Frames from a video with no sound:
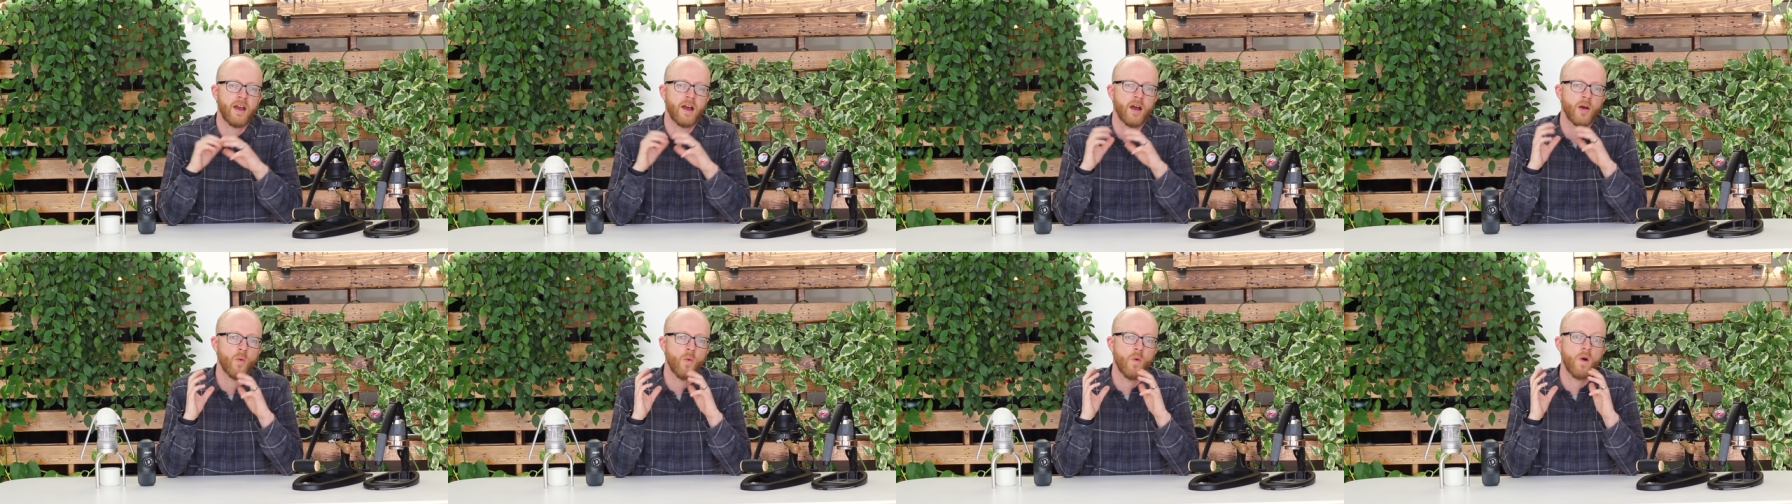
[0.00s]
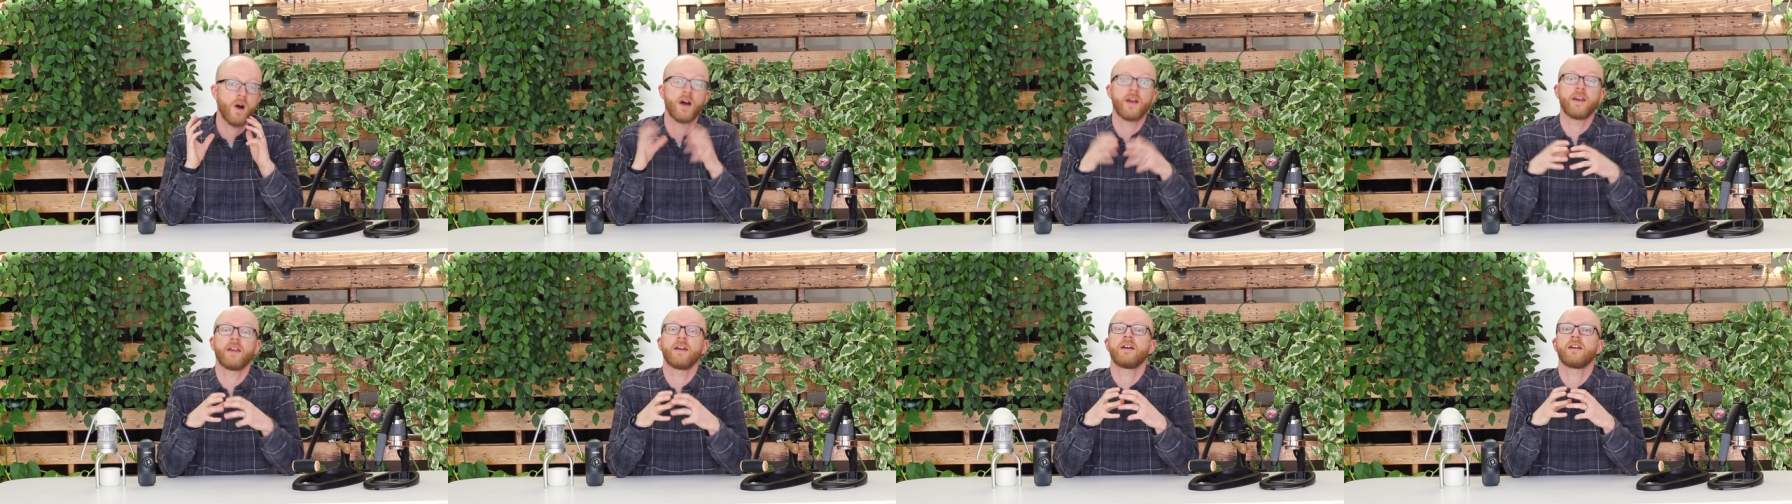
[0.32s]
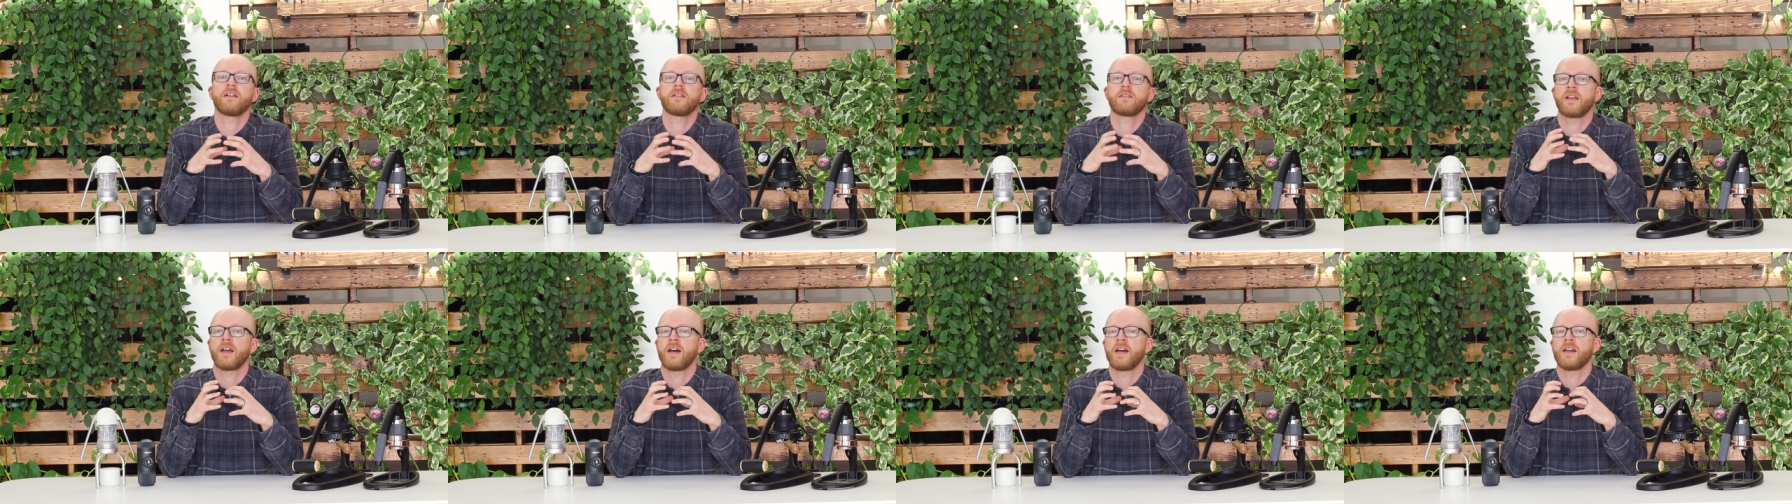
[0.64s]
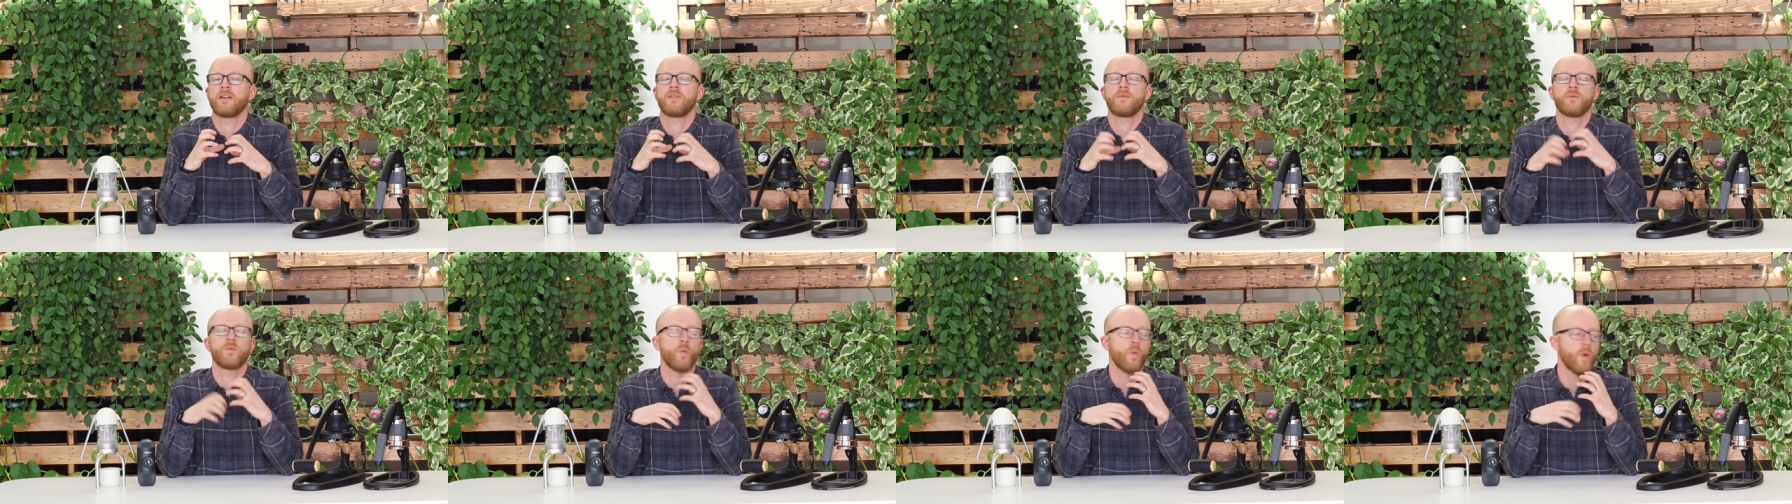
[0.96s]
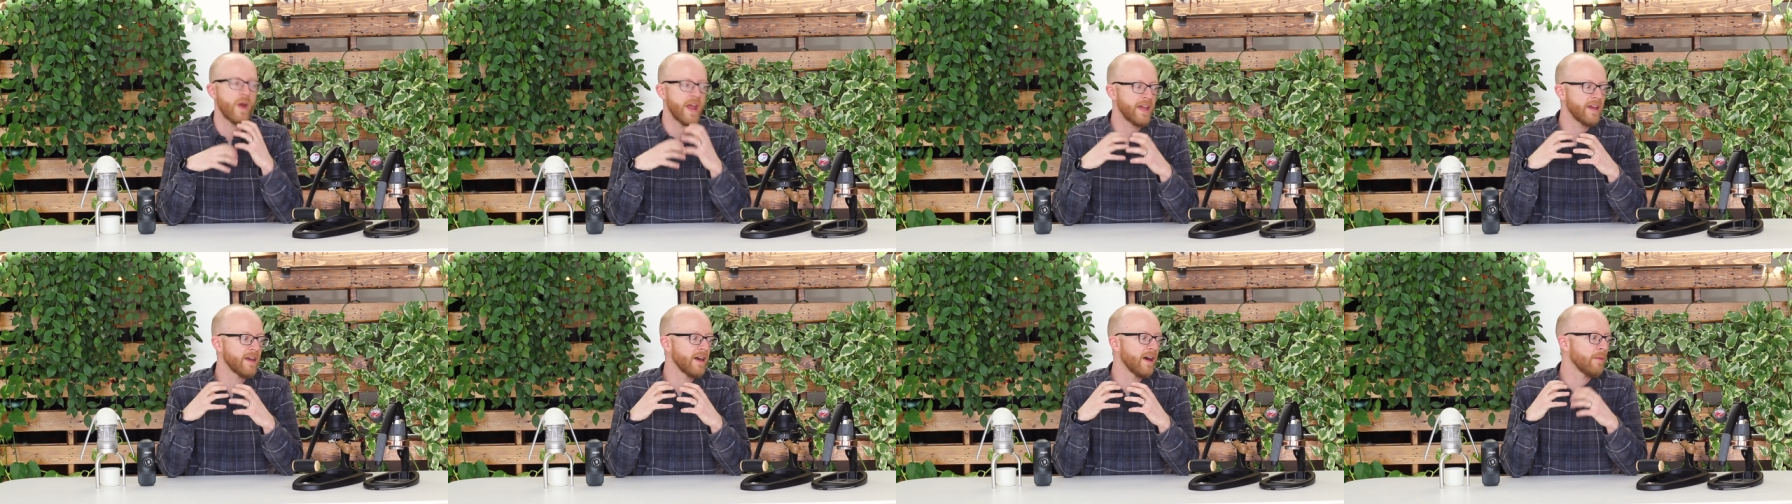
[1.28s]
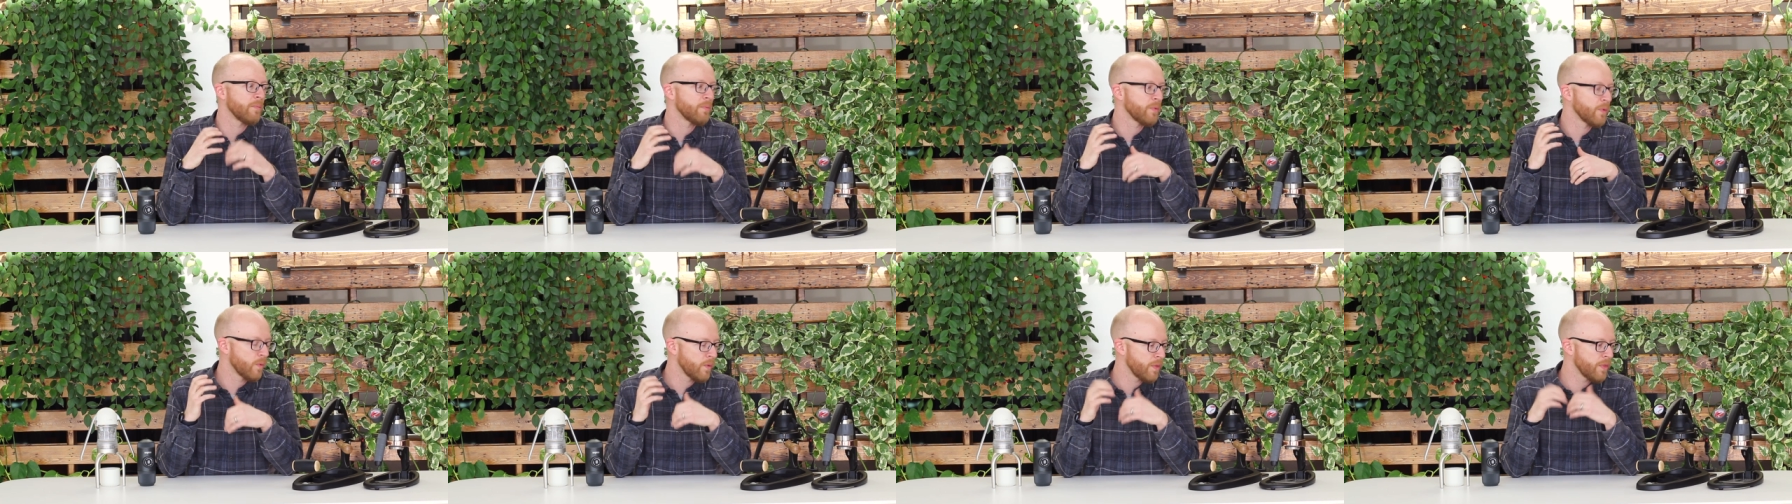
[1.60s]
I want to kind of wake
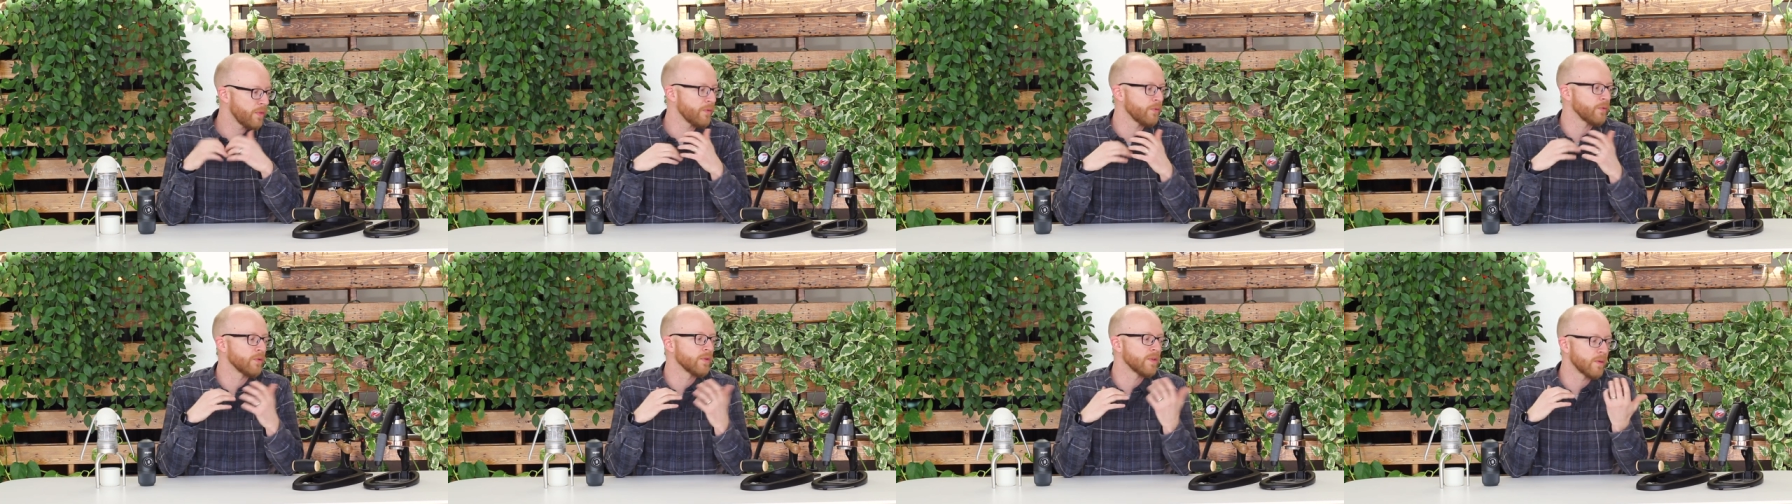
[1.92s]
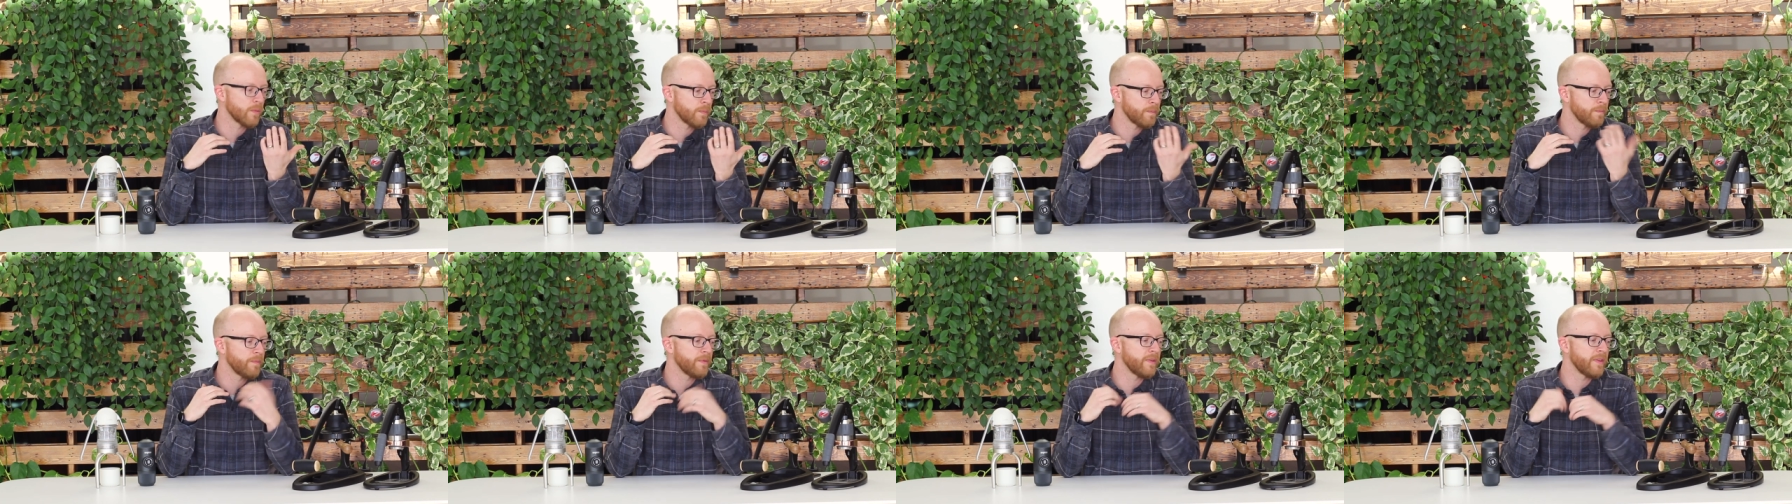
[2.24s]
up through the,